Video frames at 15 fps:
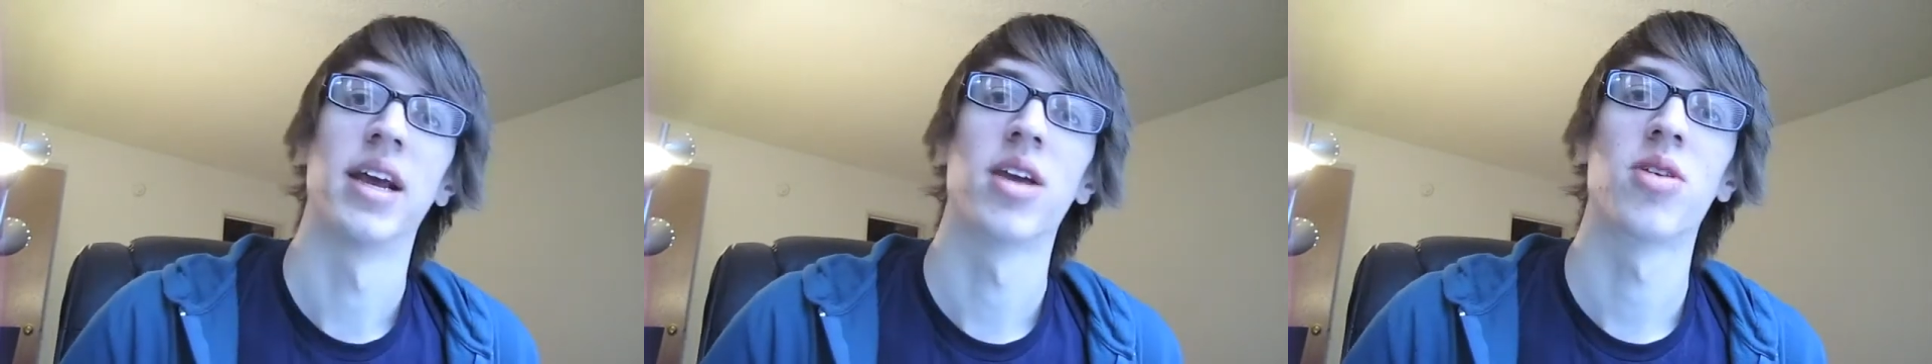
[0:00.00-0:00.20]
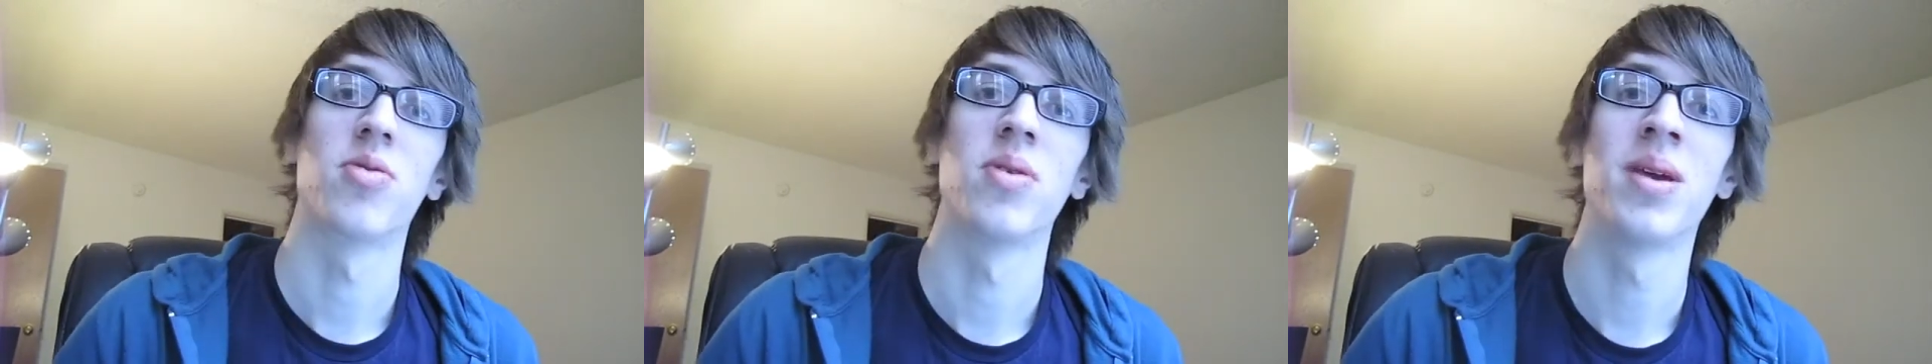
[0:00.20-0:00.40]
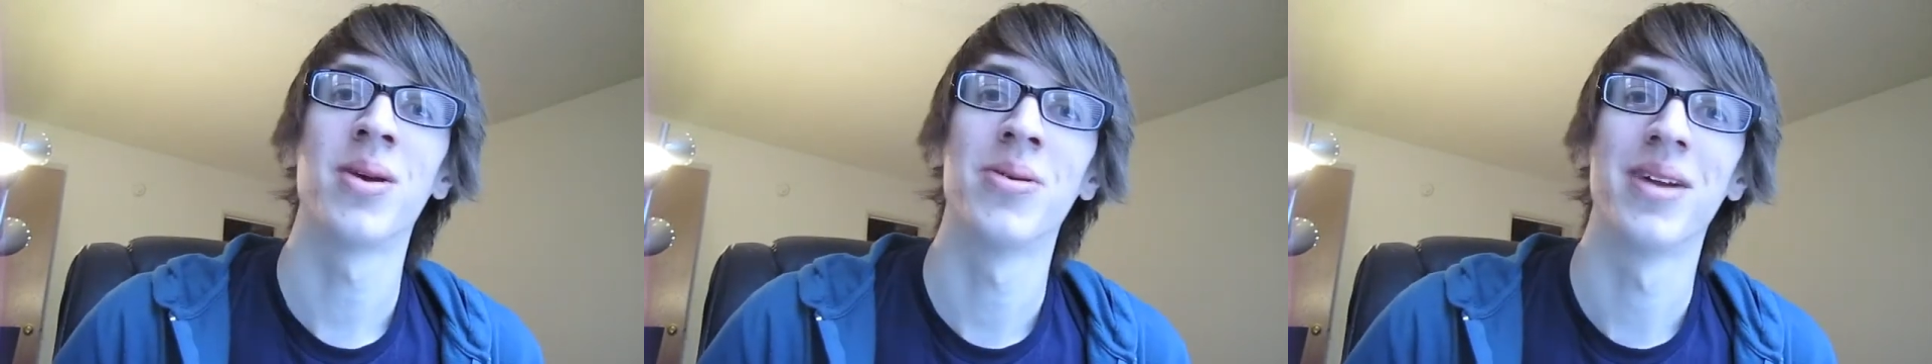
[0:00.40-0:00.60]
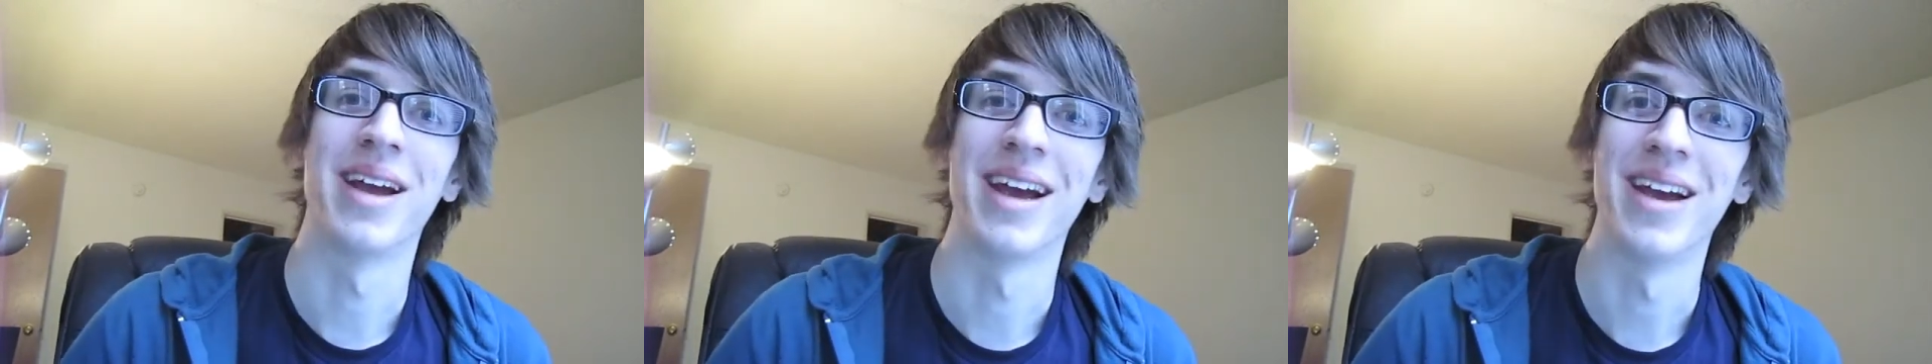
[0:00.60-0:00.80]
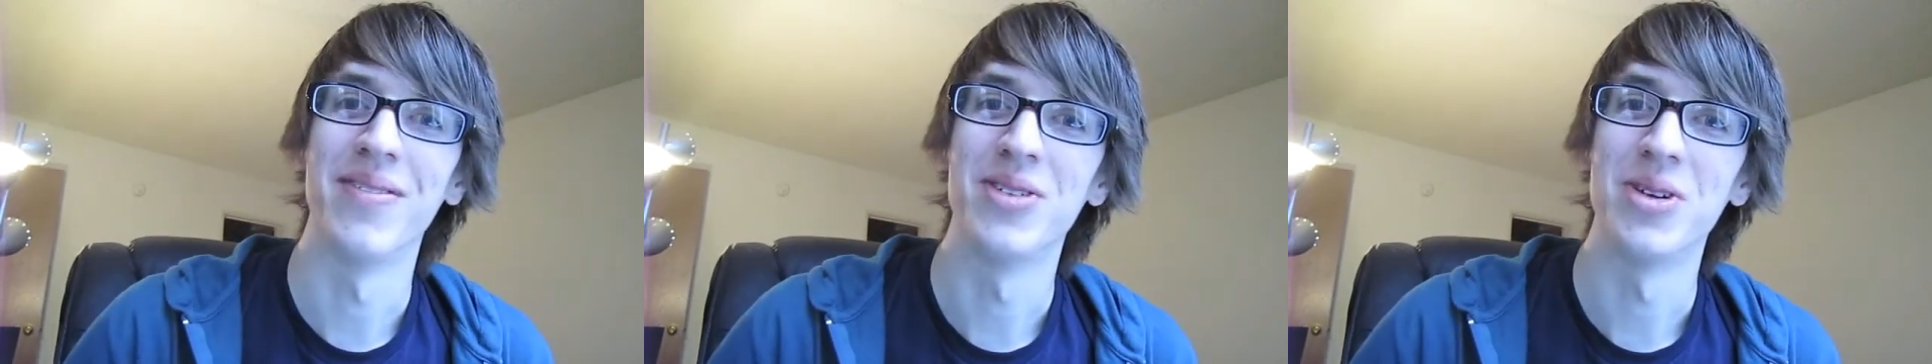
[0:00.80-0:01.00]
next week when I
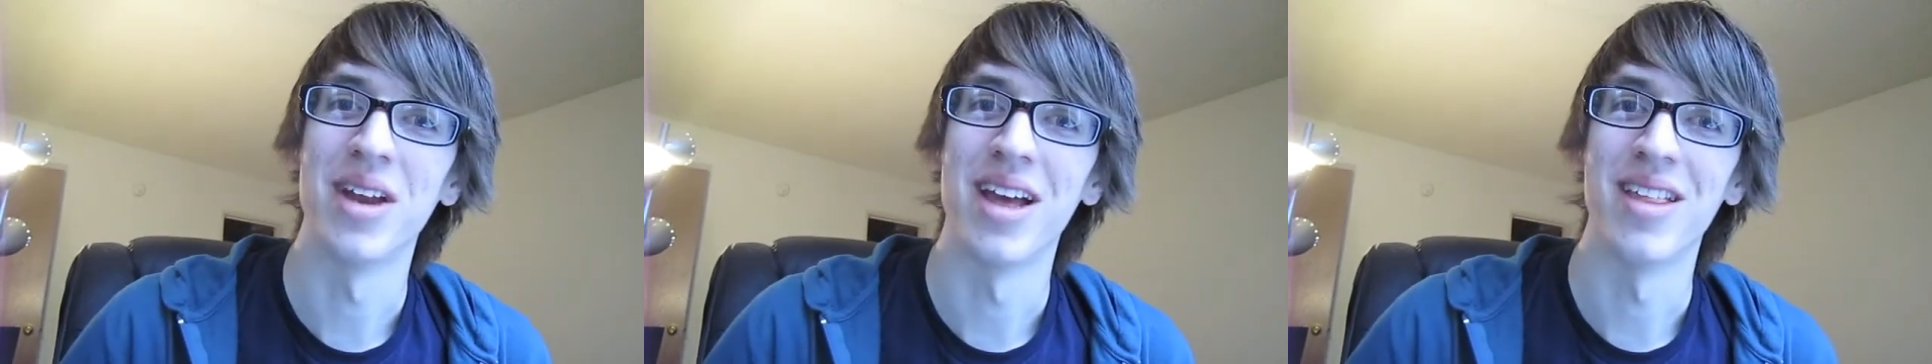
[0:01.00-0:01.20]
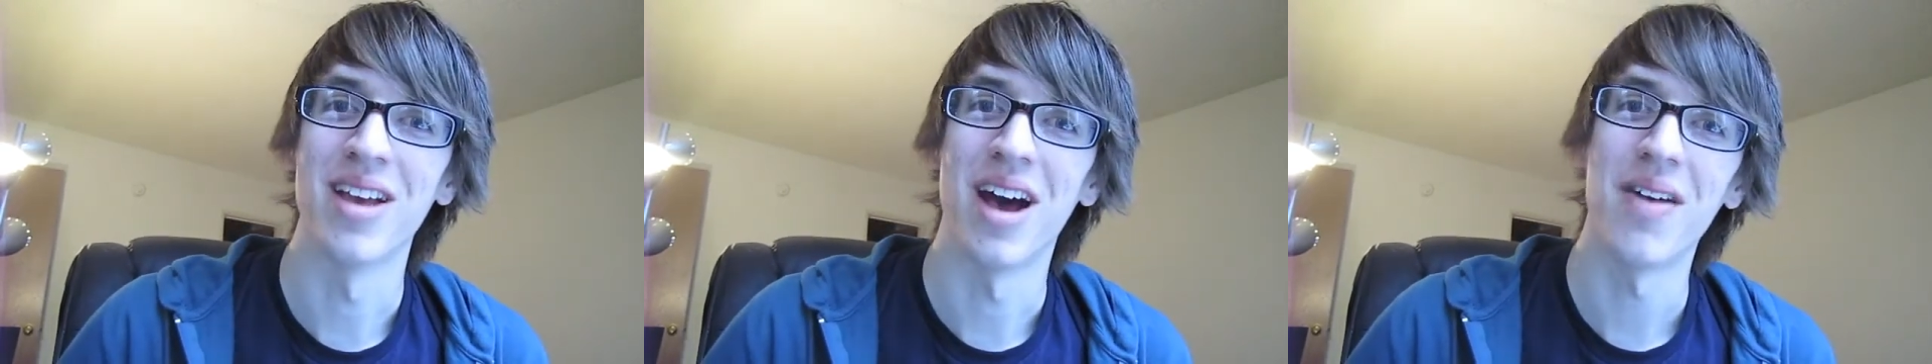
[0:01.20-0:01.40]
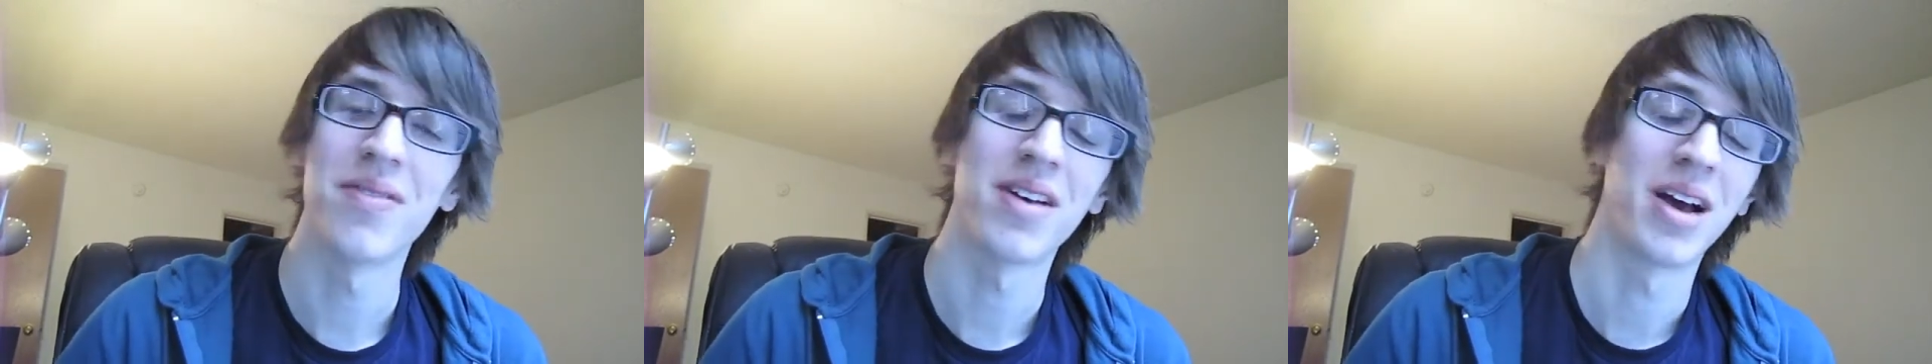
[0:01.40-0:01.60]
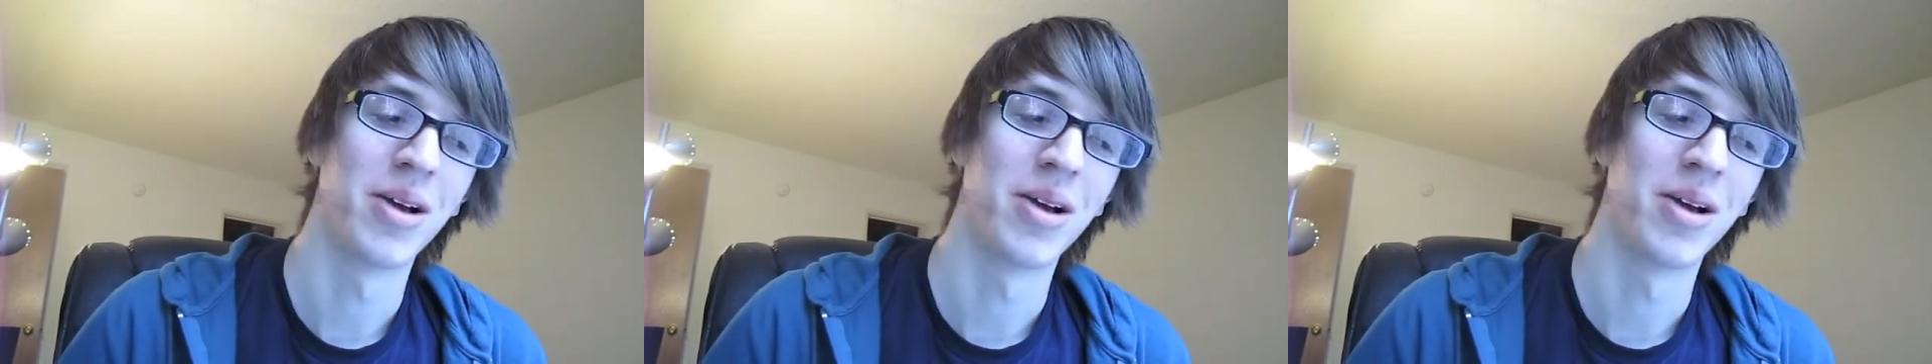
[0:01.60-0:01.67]
have 2 days off,